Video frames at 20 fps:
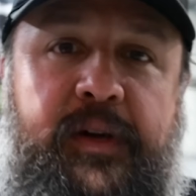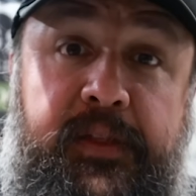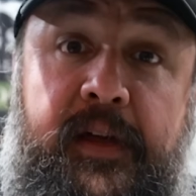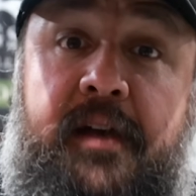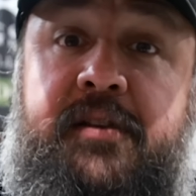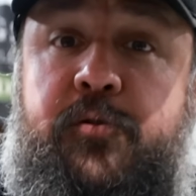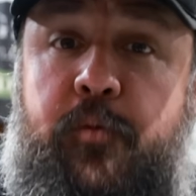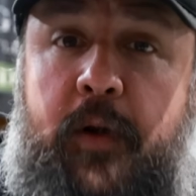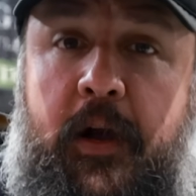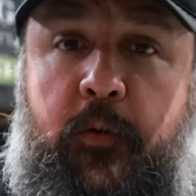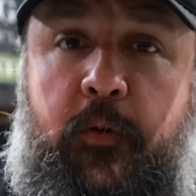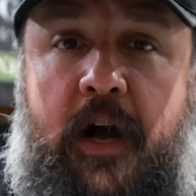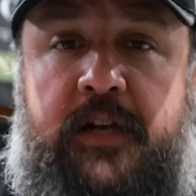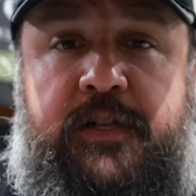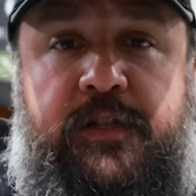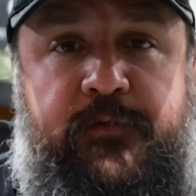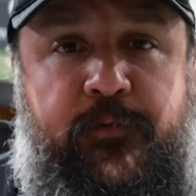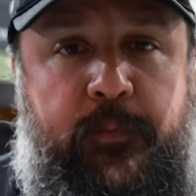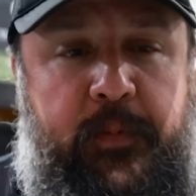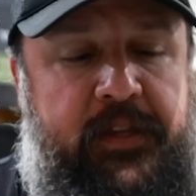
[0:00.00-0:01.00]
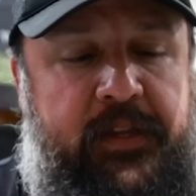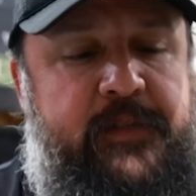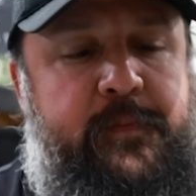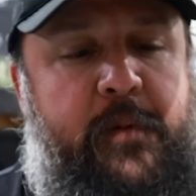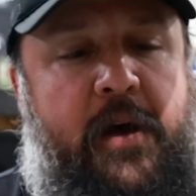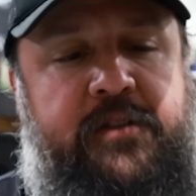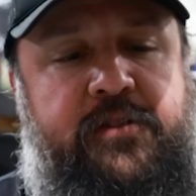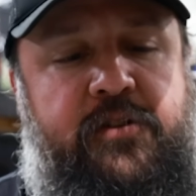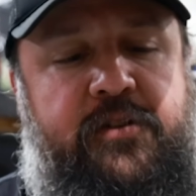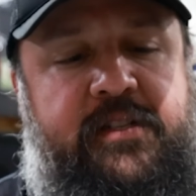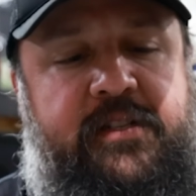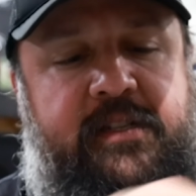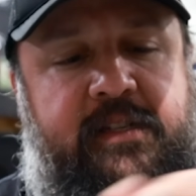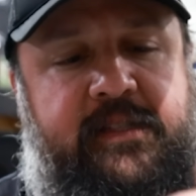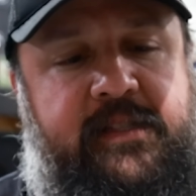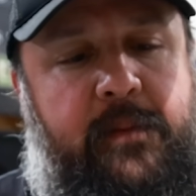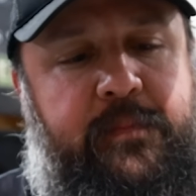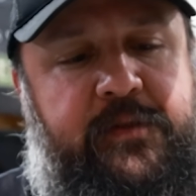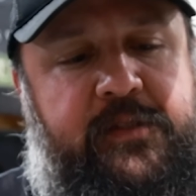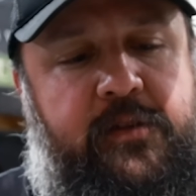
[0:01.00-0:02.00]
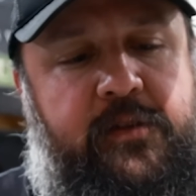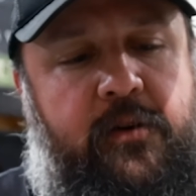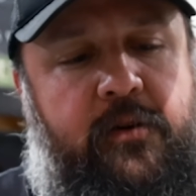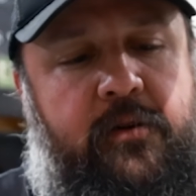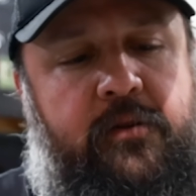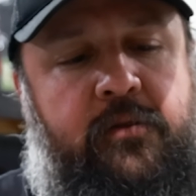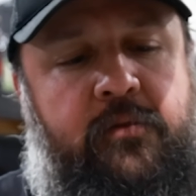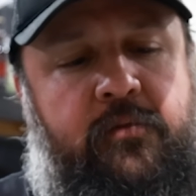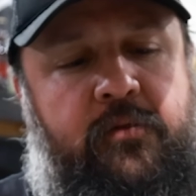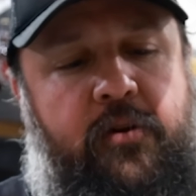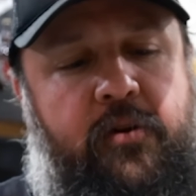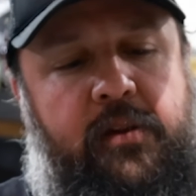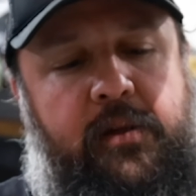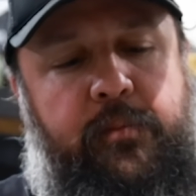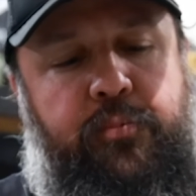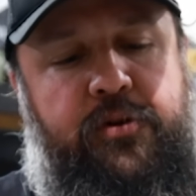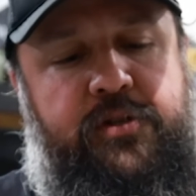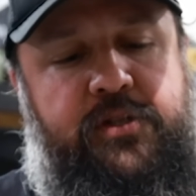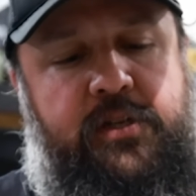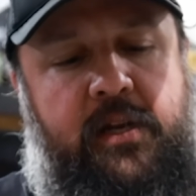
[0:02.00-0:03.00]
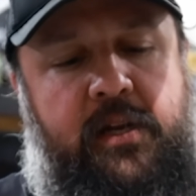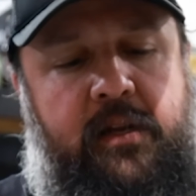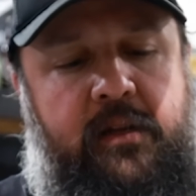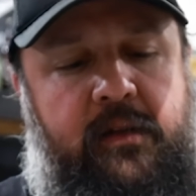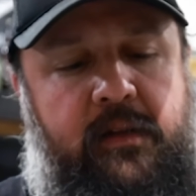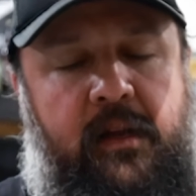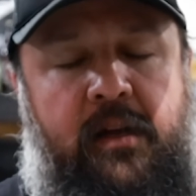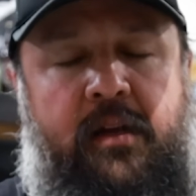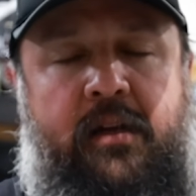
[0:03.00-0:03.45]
Big thanks to Rec Watches for being the sponsor of today's episode. Greatly appreciate it.